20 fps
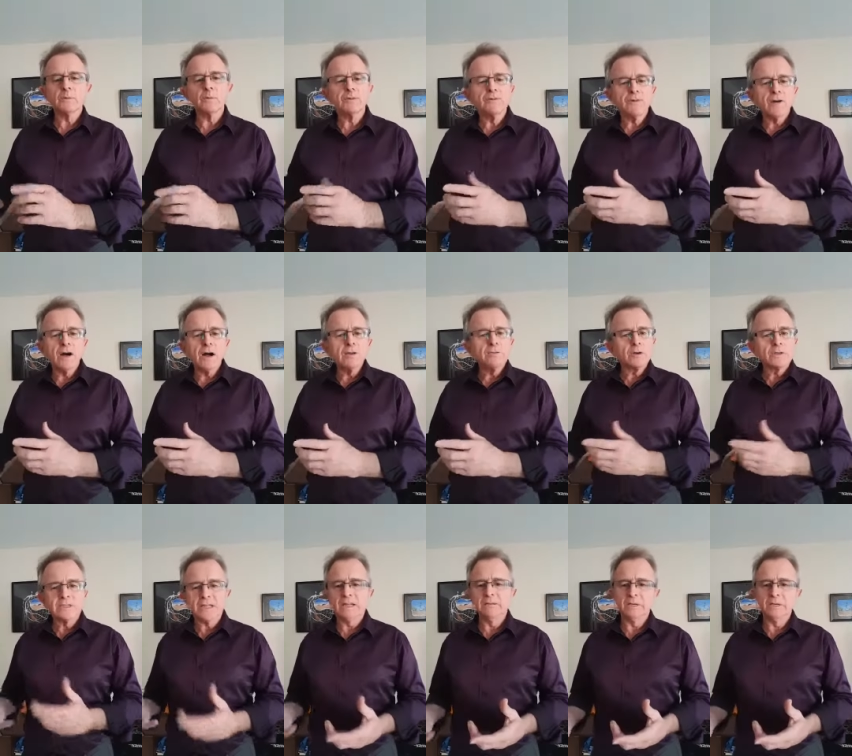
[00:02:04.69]
Would five or
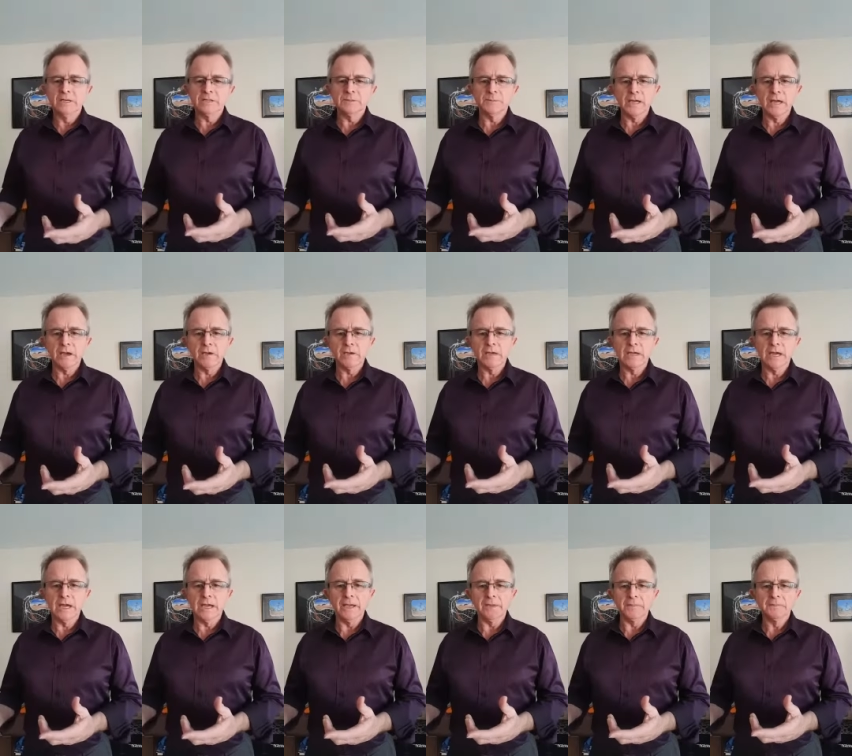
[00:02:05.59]
10 minutes be
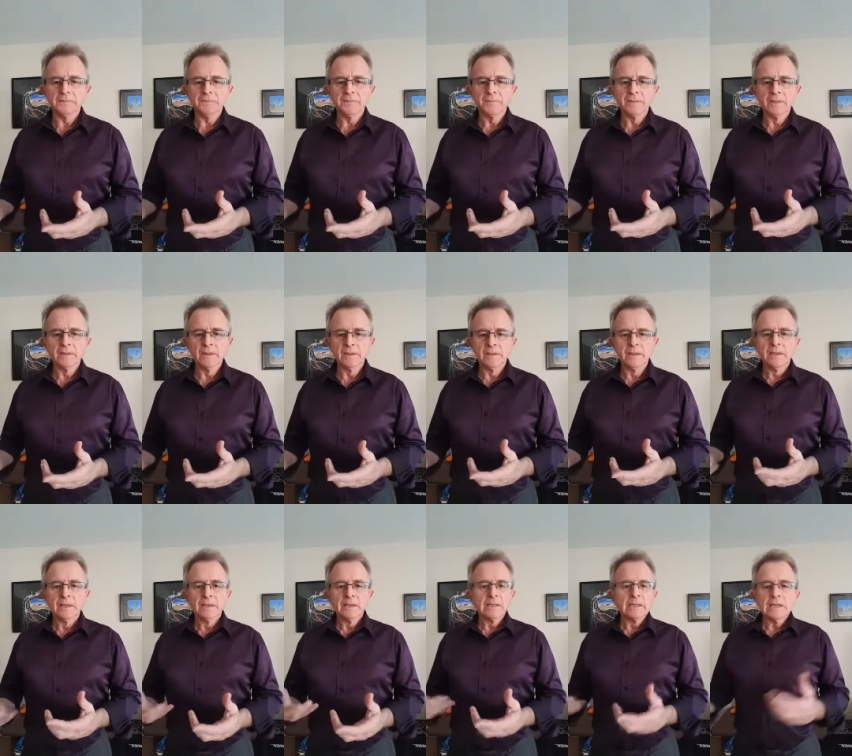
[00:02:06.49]
okay?
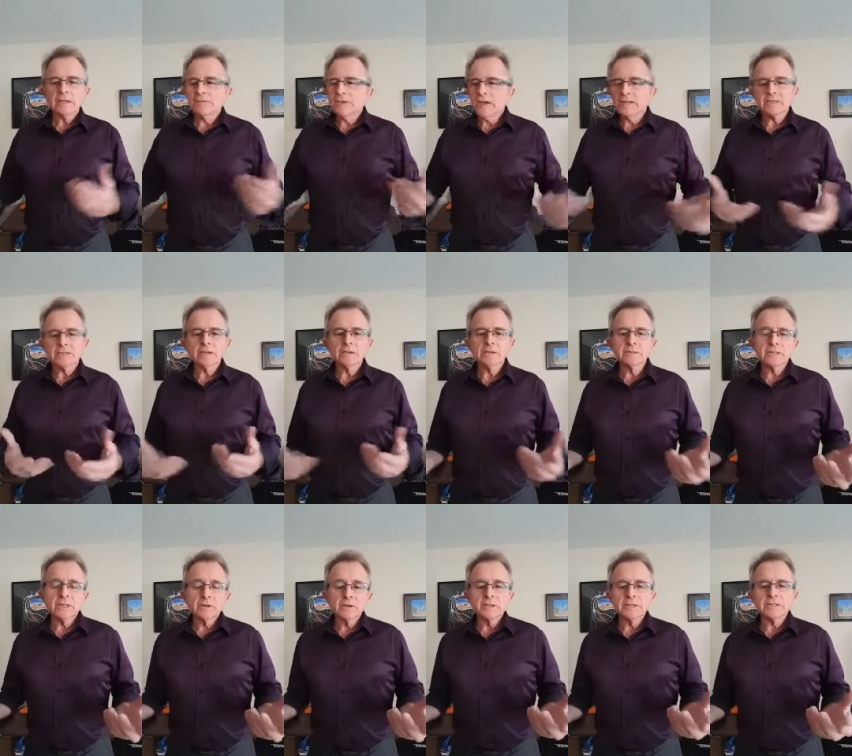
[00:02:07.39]
If they
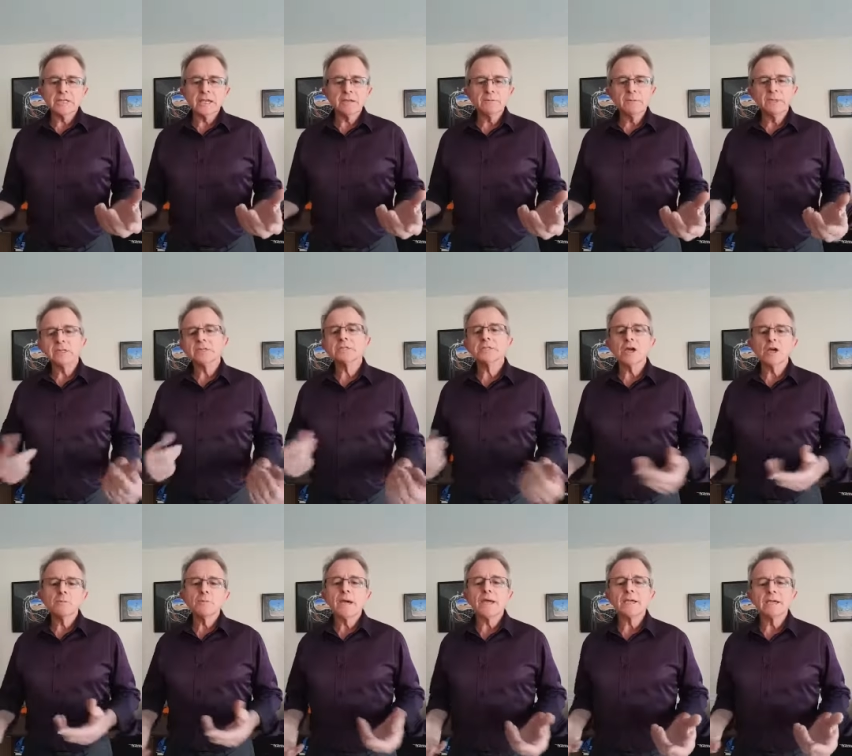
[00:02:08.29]
tell you 10 minutes,
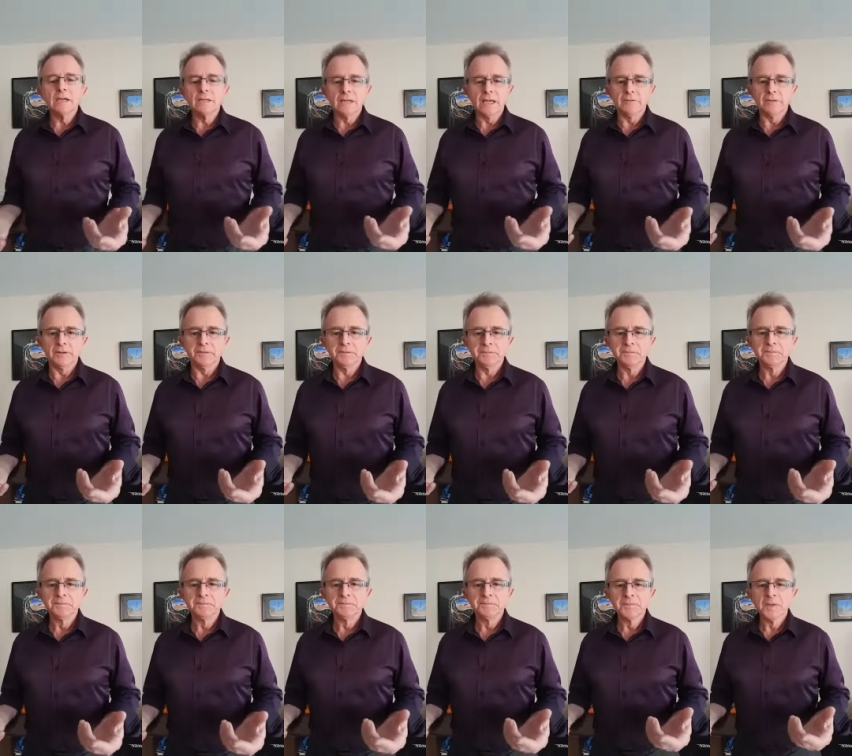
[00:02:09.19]
go back in 11.
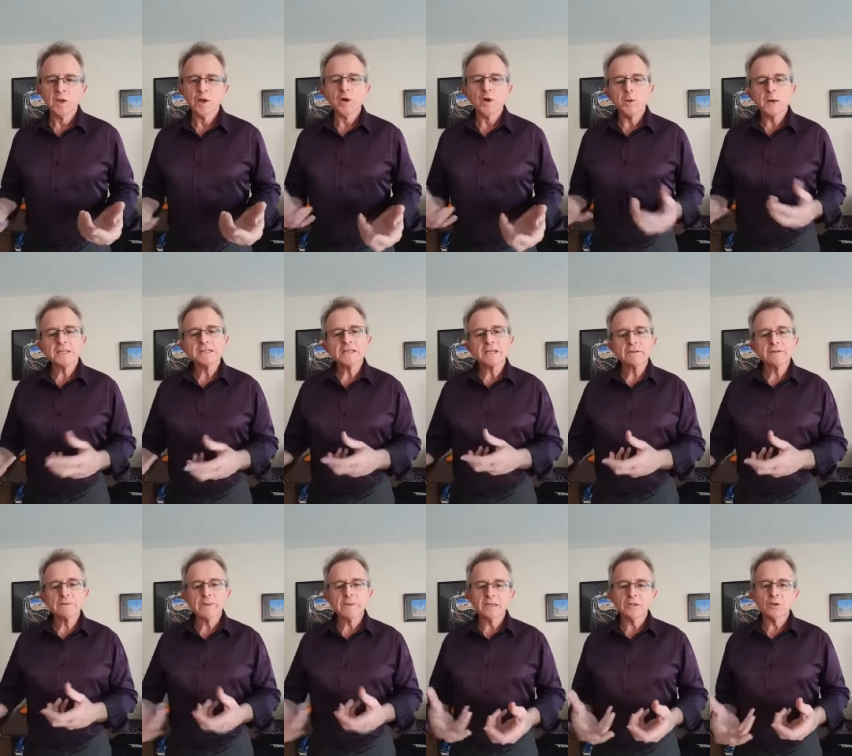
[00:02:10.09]
Always give
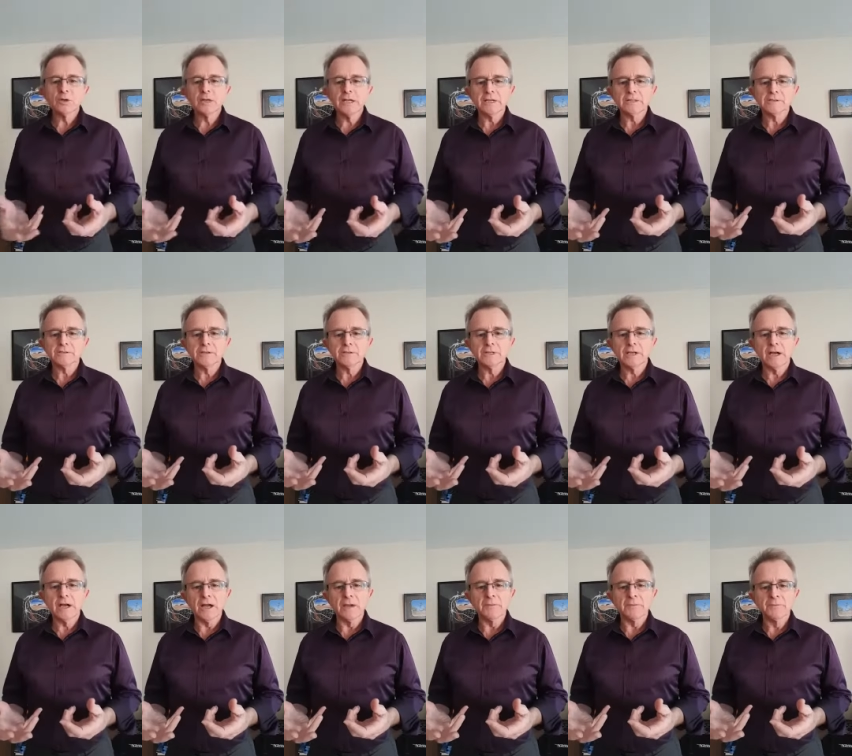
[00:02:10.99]
them that little extra
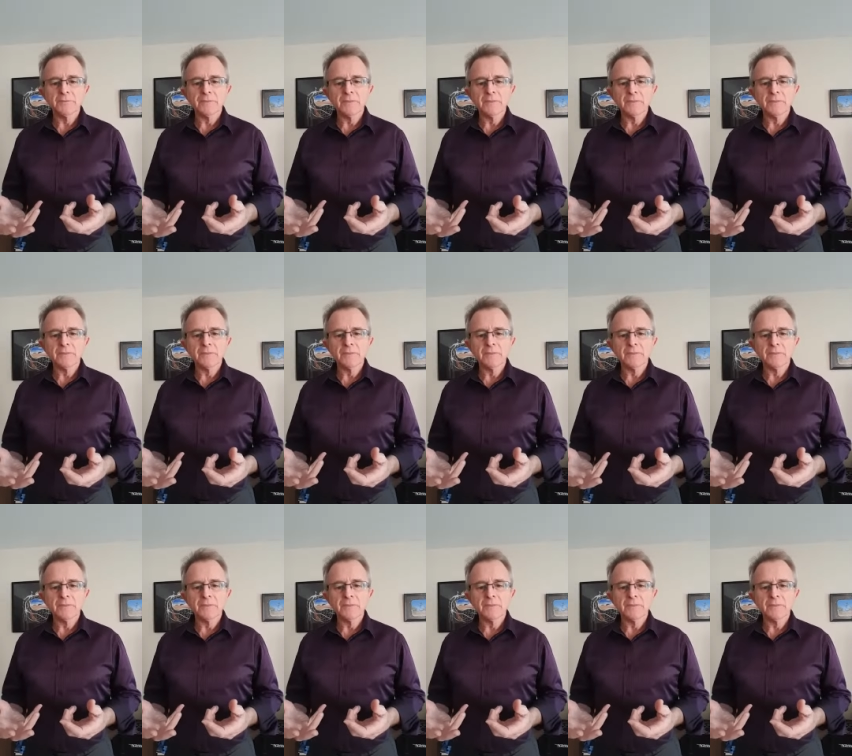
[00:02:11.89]
time.